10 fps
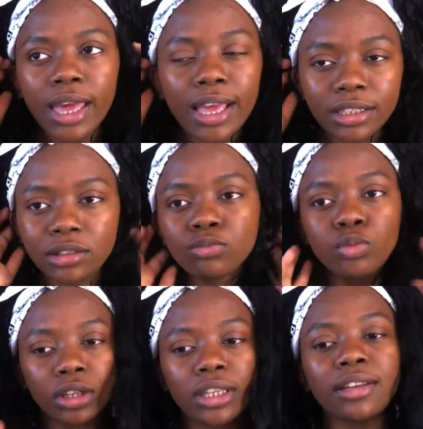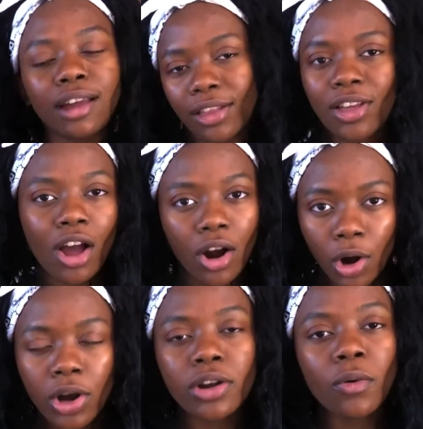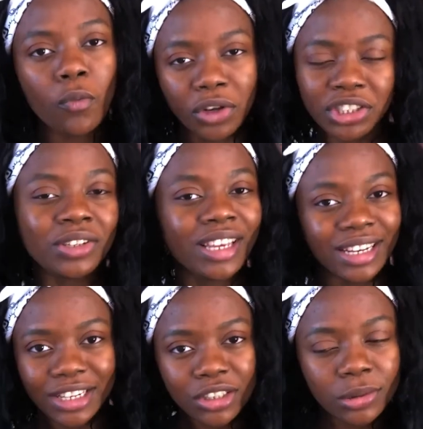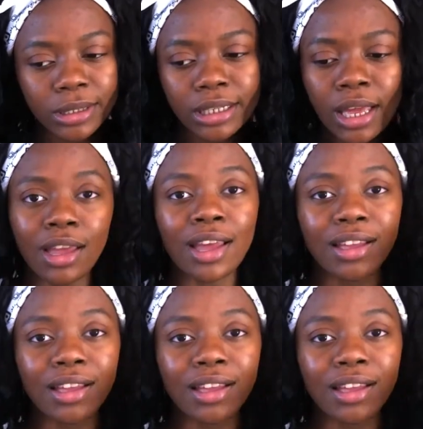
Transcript: It's really not that hard once you get into it.